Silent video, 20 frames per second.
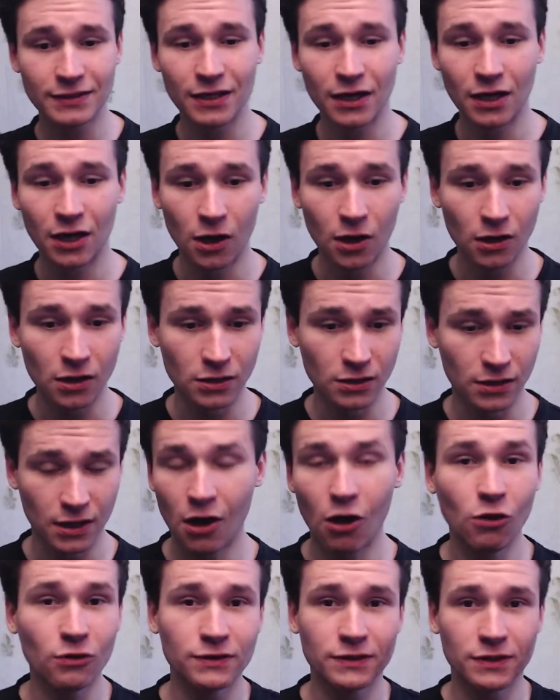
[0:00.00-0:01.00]
uh,
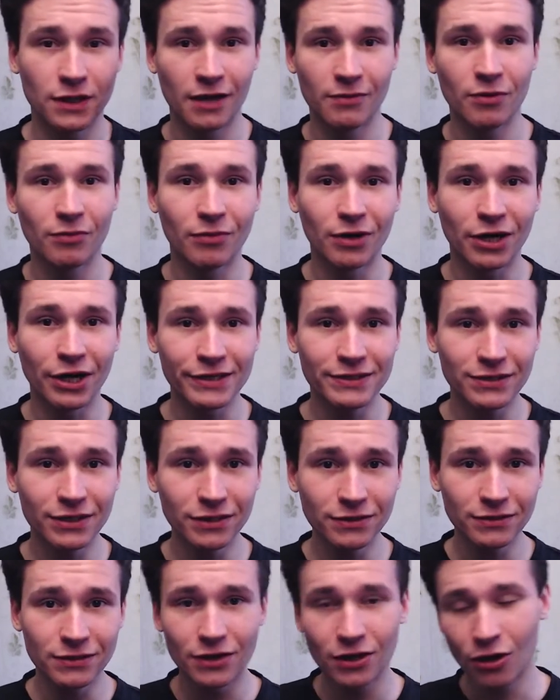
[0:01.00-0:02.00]
also I memorized
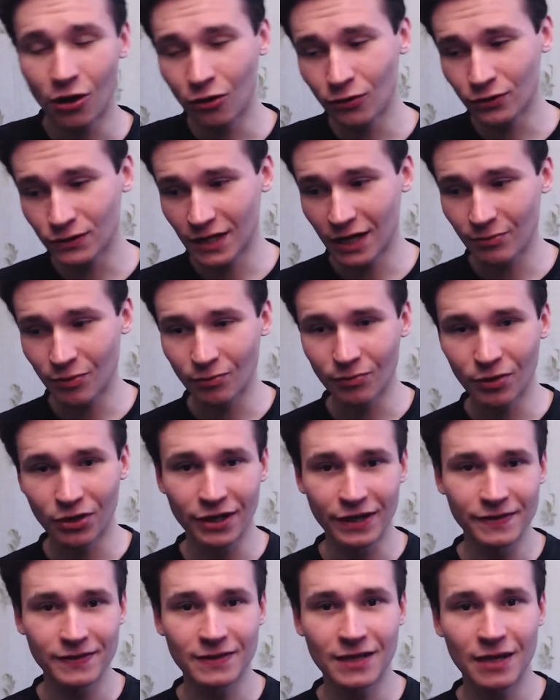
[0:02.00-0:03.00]
it. Also I
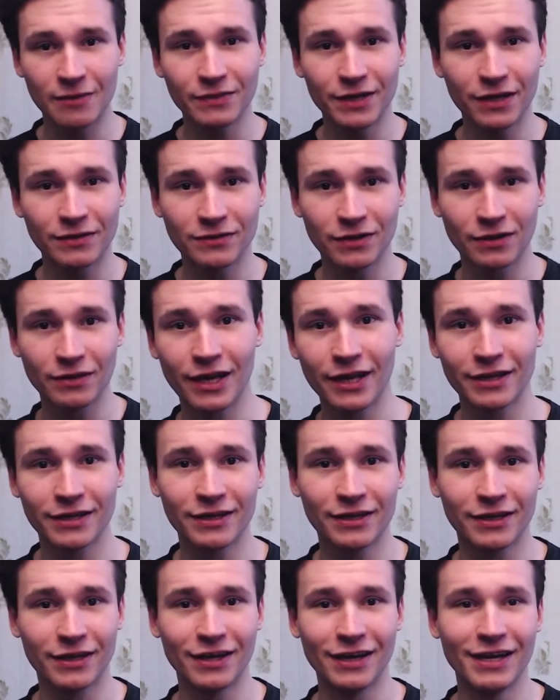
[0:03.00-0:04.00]
memorized some data
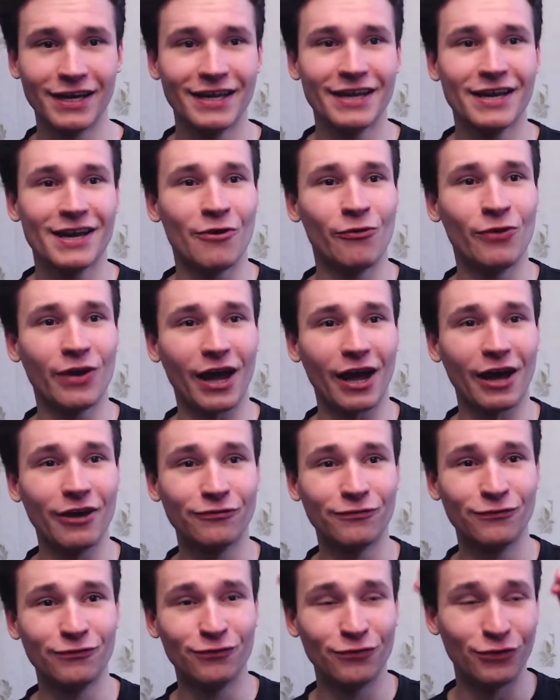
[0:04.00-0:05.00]
like uh, we
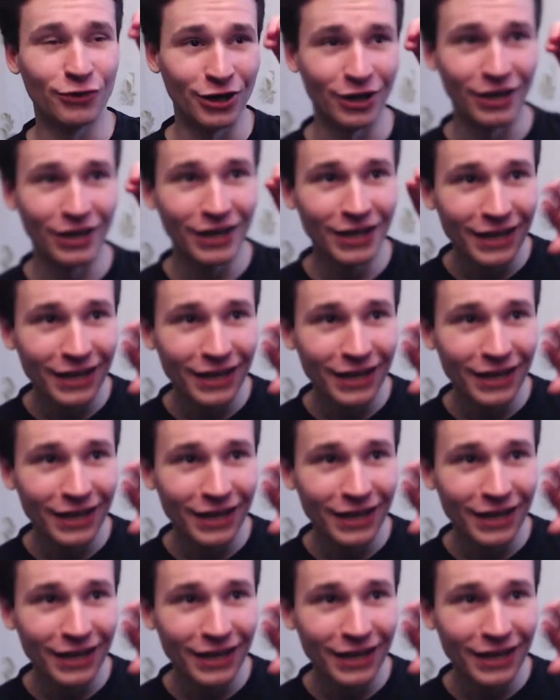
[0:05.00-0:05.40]
have uh,